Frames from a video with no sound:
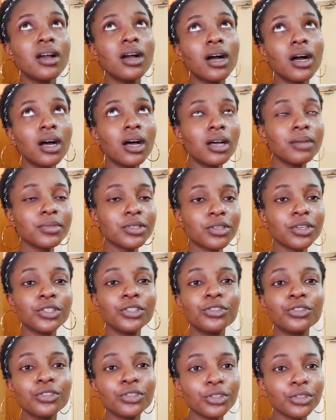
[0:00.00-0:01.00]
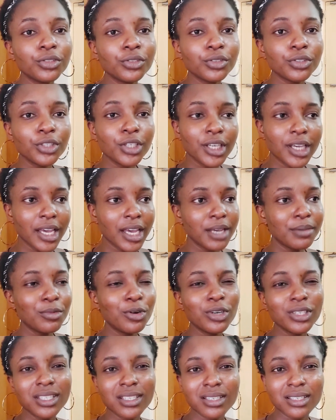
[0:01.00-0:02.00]
So
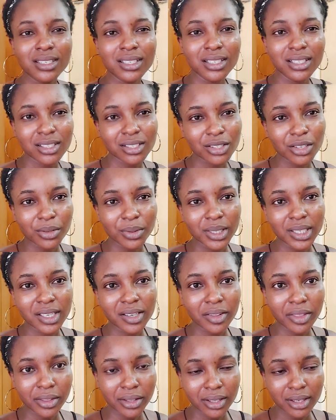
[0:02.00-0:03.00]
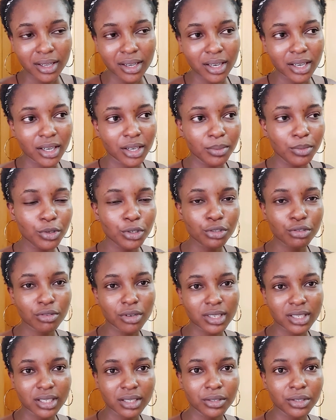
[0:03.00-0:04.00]
OTC is not really a thing here. Most
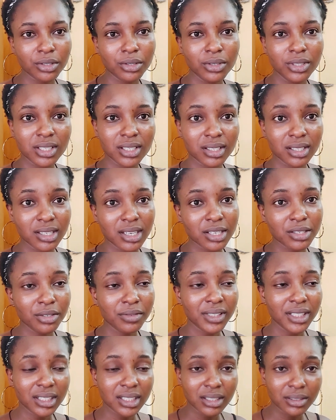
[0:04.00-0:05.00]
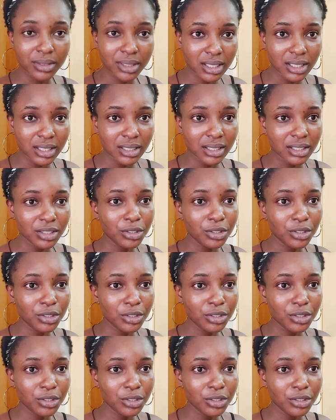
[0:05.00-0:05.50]
drugs are not OTC. That's over the counter.